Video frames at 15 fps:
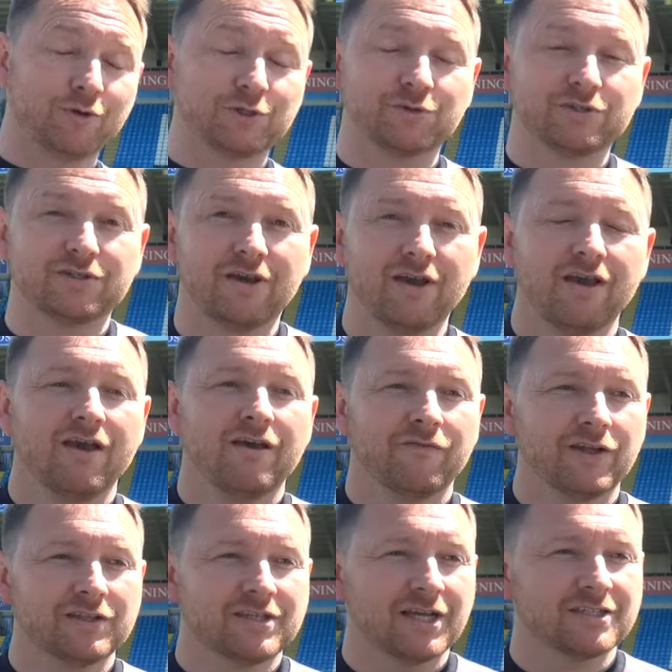which was
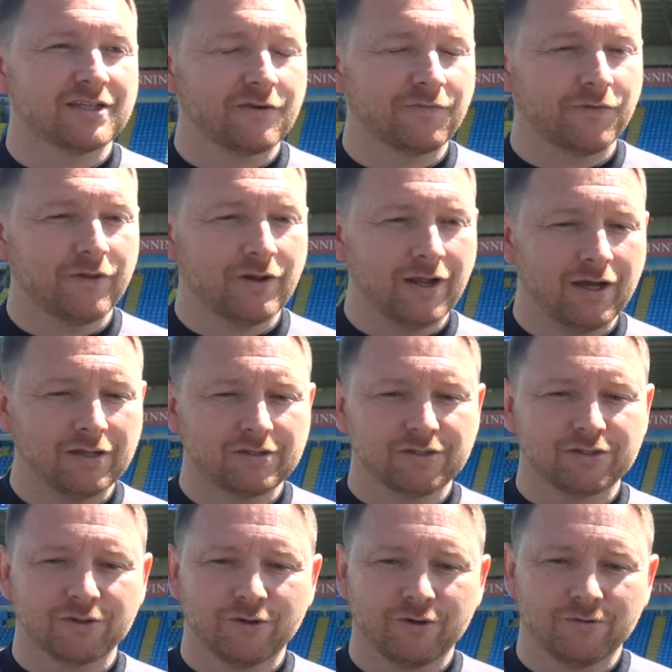fantastic for the lads.
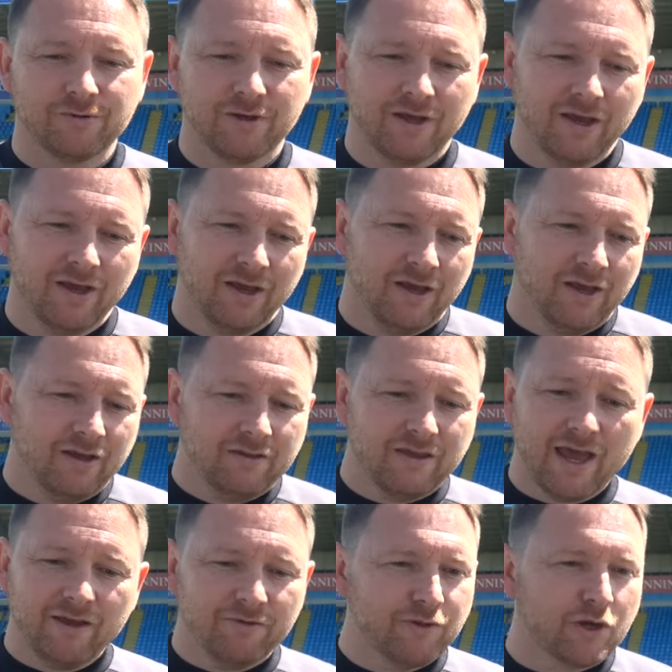So,
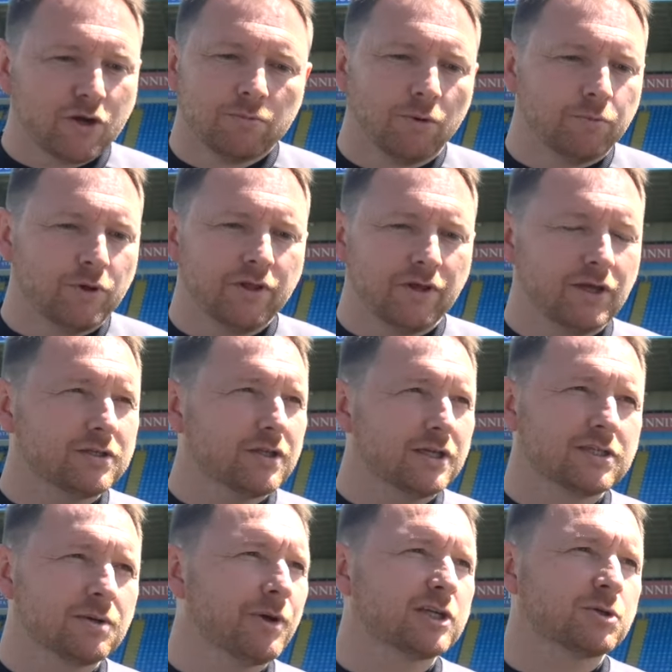yeah, you come up with it.
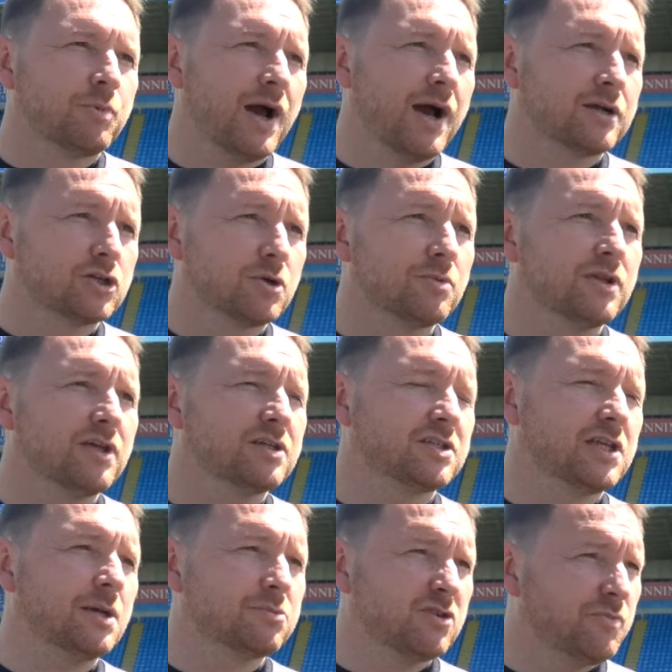It's a mixed bag. Some of these
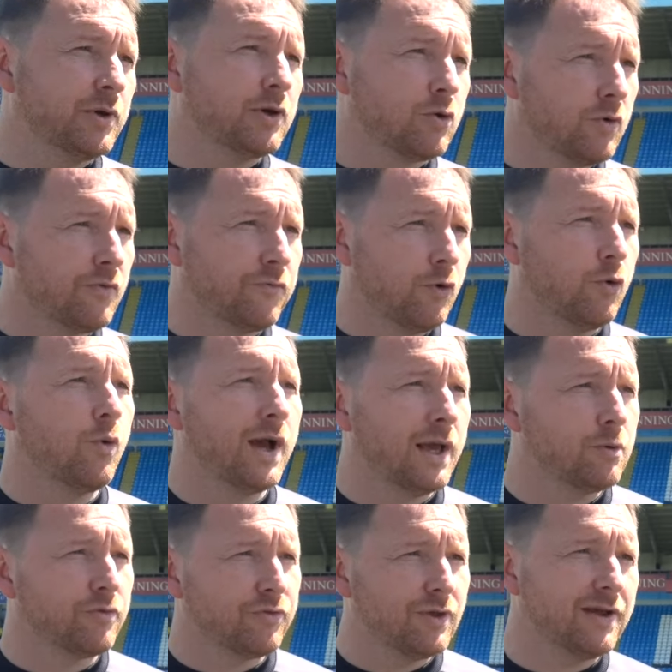teams have been going for a
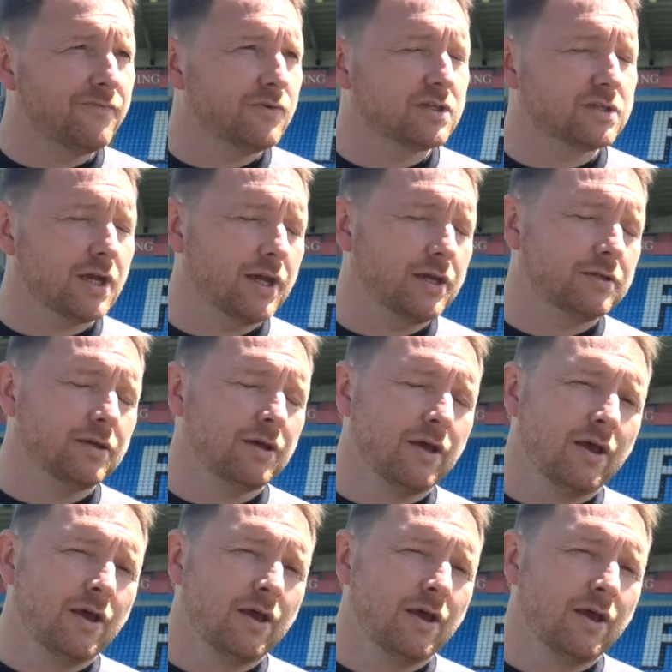while with the 11-a-side.